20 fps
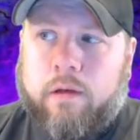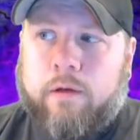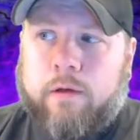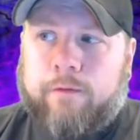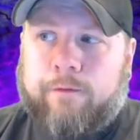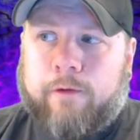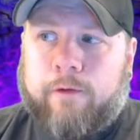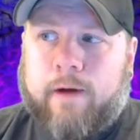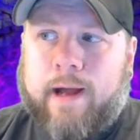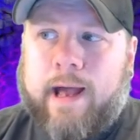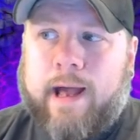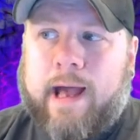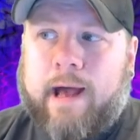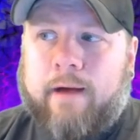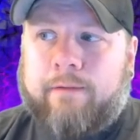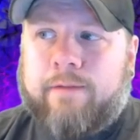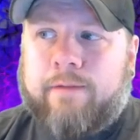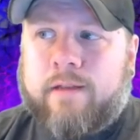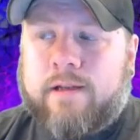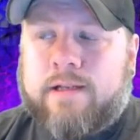for
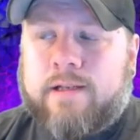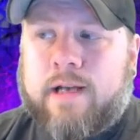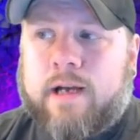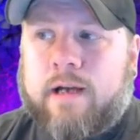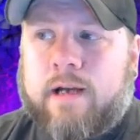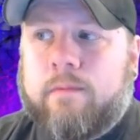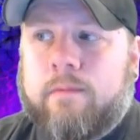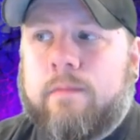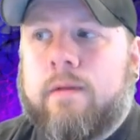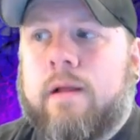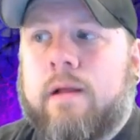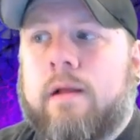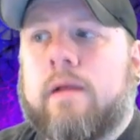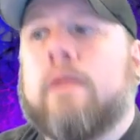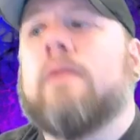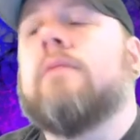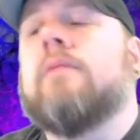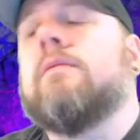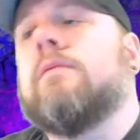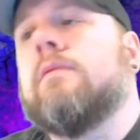half the time
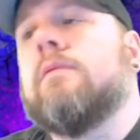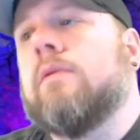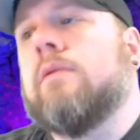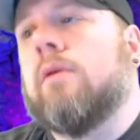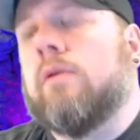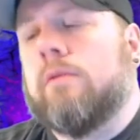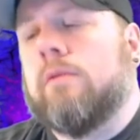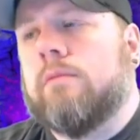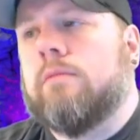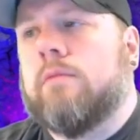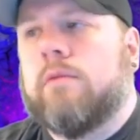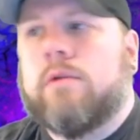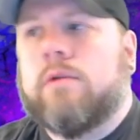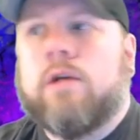or